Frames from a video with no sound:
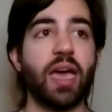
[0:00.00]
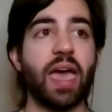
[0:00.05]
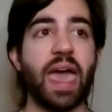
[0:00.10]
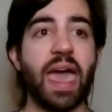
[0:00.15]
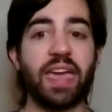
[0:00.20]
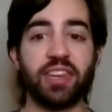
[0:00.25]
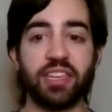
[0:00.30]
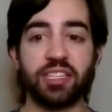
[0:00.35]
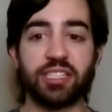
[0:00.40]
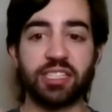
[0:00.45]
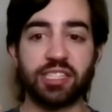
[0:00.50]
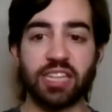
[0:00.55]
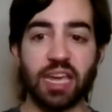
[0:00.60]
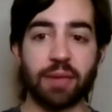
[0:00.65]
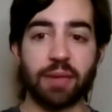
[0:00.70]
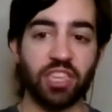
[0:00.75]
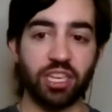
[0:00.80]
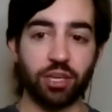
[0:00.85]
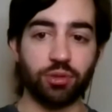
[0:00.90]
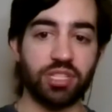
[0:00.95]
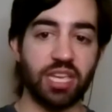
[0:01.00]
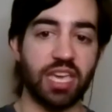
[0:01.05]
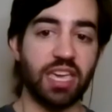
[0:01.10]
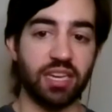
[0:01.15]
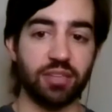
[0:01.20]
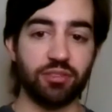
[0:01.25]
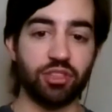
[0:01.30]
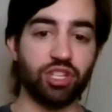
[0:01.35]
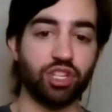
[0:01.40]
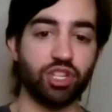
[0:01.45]
any step that you
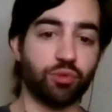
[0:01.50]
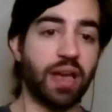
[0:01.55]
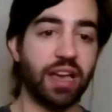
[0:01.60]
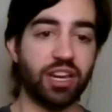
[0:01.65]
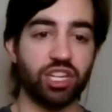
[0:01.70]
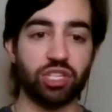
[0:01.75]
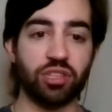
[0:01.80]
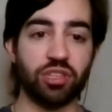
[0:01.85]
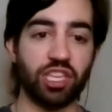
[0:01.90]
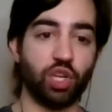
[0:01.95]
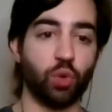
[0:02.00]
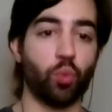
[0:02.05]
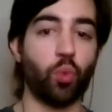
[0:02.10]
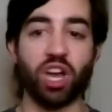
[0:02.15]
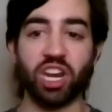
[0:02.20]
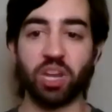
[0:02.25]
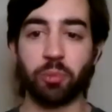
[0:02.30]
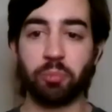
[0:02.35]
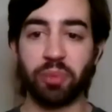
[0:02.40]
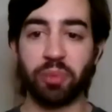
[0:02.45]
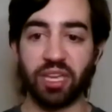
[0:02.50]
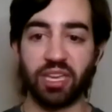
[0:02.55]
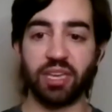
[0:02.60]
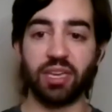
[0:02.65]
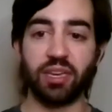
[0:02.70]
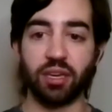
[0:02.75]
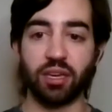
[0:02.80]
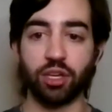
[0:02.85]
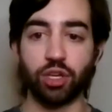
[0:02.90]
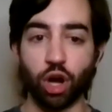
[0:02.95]
take in the direction that you want to be